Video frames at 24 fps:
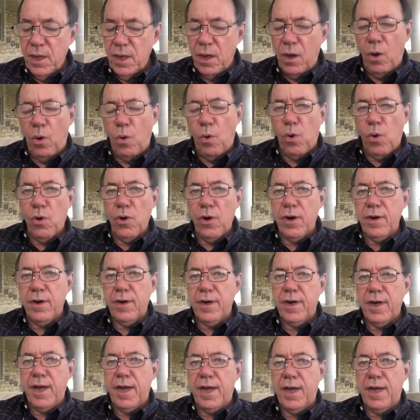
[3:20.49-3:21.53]

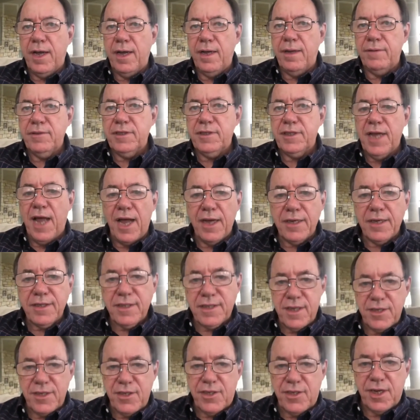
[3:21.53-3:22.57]
or uh,
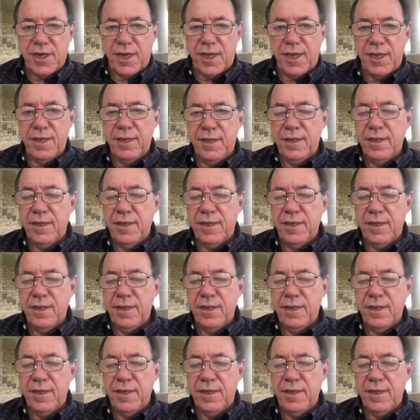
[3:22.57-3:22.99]
toxicity